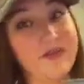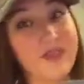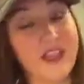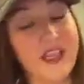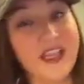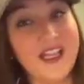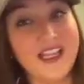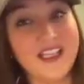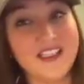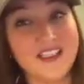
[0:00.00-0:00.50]

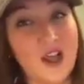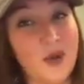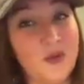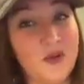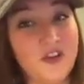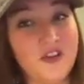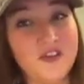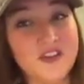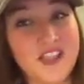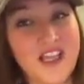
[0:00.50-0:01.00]
and it
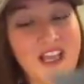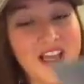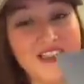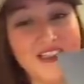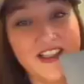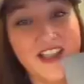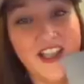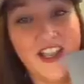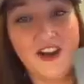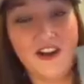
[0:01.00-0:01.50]
doubles as a
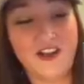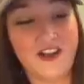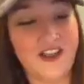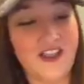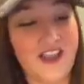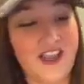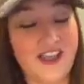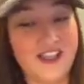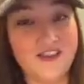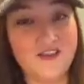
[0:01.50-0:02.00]
carrying
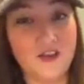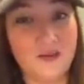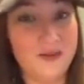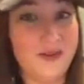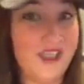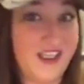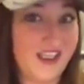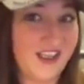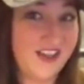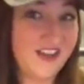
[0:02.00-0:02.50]
case for
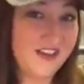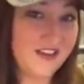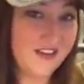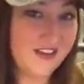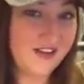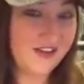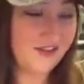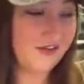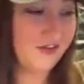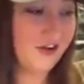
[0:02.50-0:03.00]
me
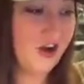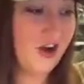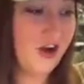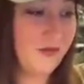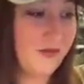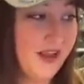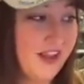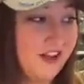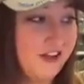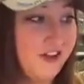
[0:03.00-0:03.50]
for all
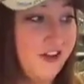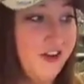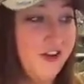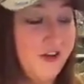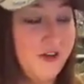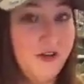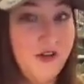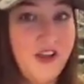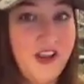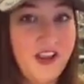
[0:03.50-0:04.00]
my glue
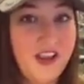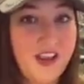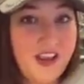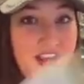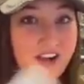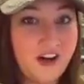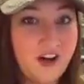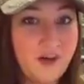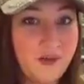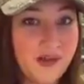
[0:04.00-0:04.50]

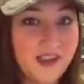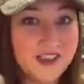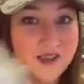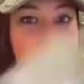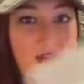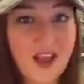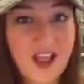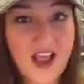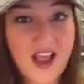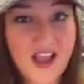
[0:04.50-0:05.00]
and all my
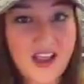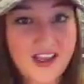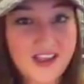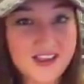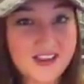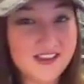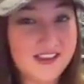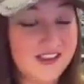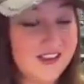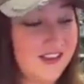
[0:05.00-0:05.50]

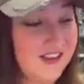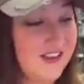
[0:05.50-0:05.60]
supplies.